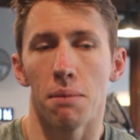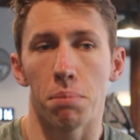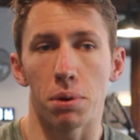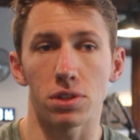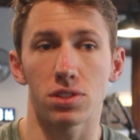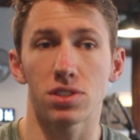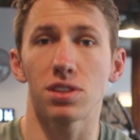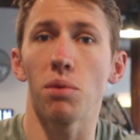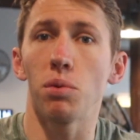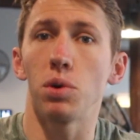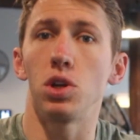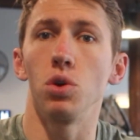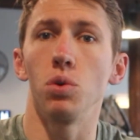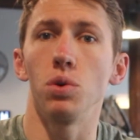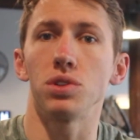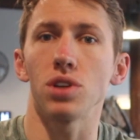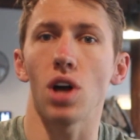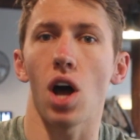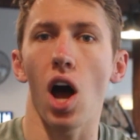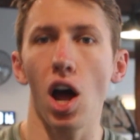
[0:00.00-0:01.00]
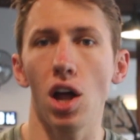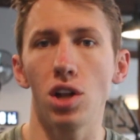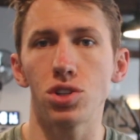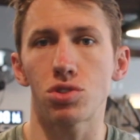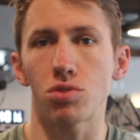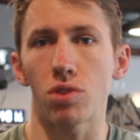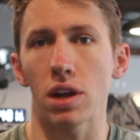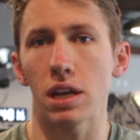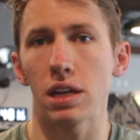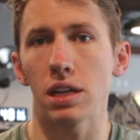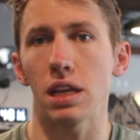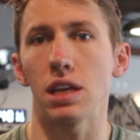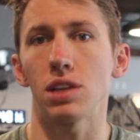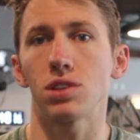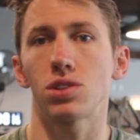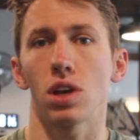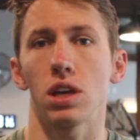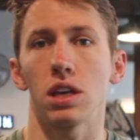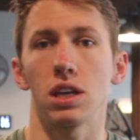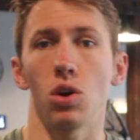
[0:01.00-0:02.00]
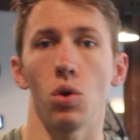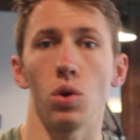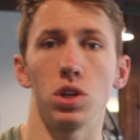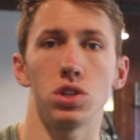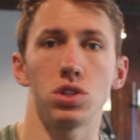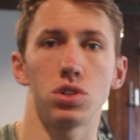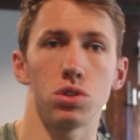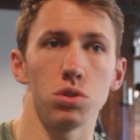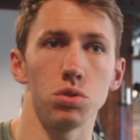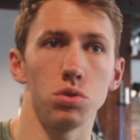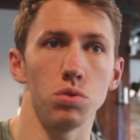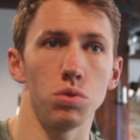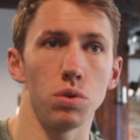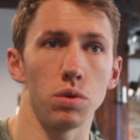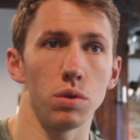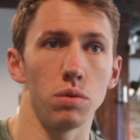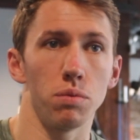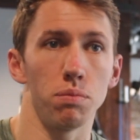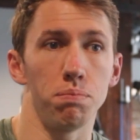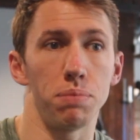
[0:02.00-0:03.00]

But someone who is untrained is going to